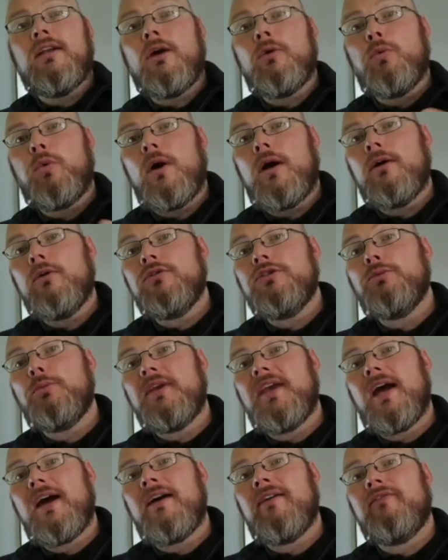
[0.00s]
Now, whilst we
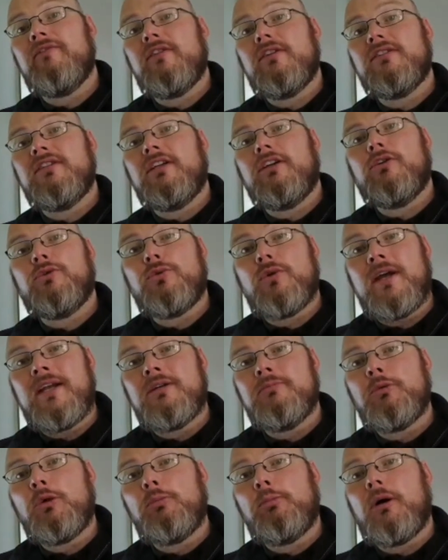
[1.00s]
have this
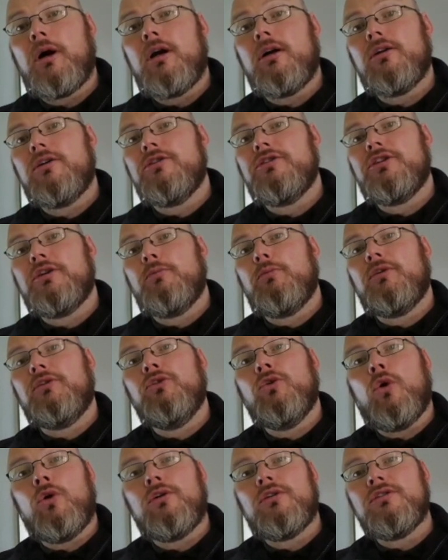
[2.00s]
incredible partnership with
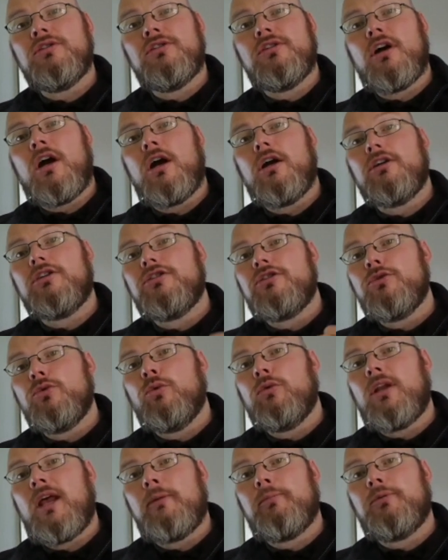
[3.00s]
Nordens Ark, Snow
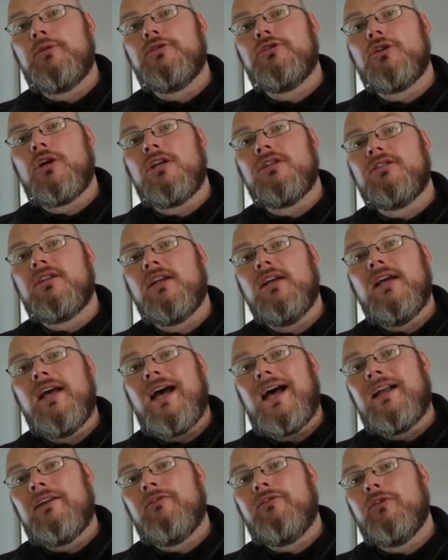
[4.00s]
Leopard Trust,
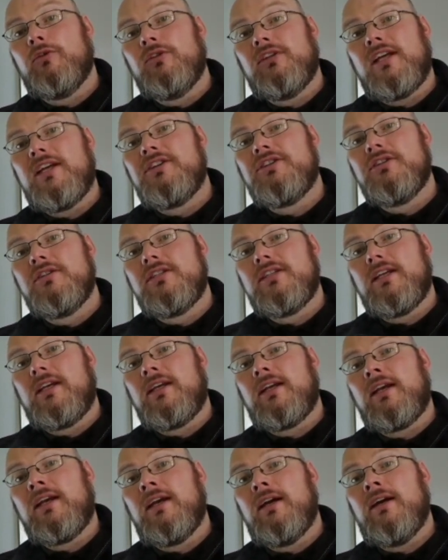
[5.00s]
and Foundation
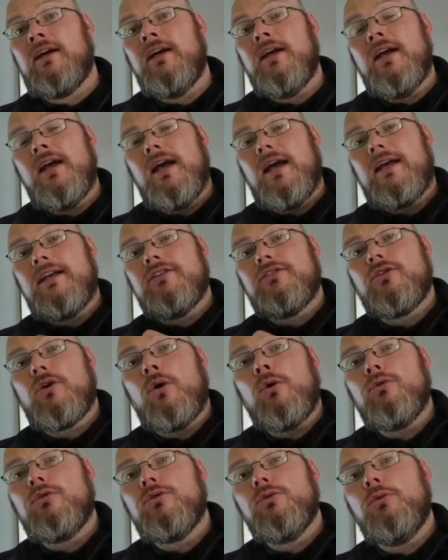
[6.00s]
Segre, it's
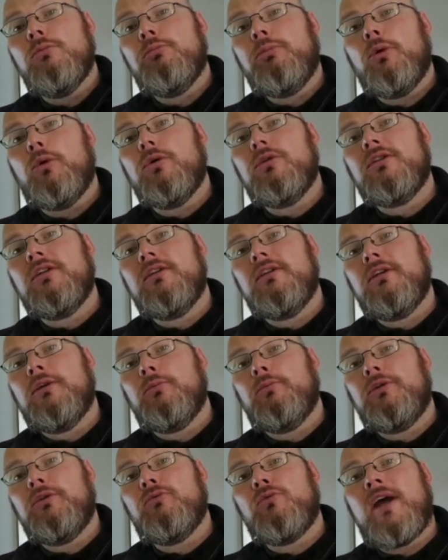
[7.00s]
also important that
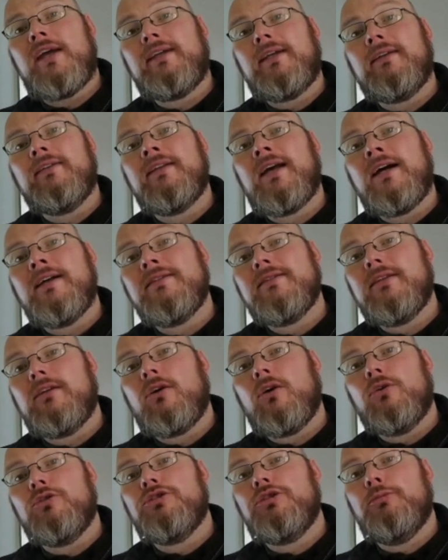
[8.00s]
we recognise the
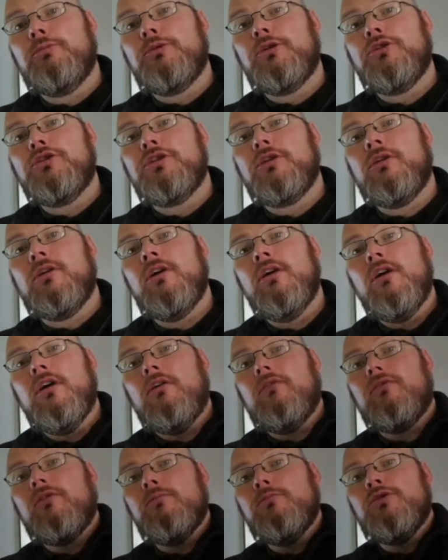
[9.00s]
contribution
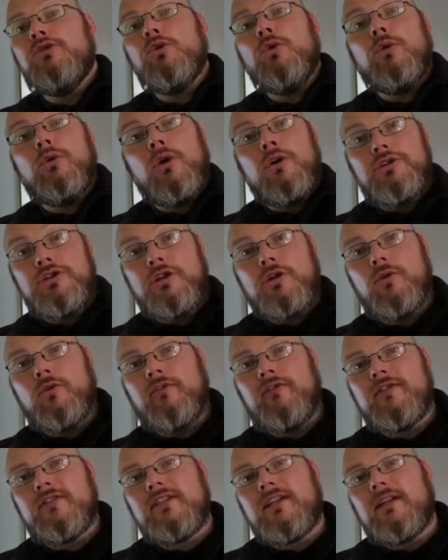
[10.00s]
from zoological
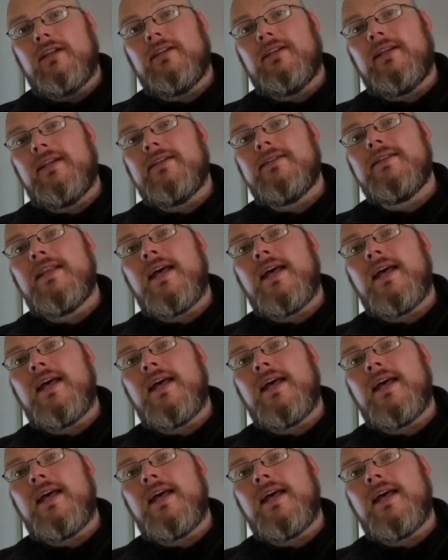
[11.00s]
facilities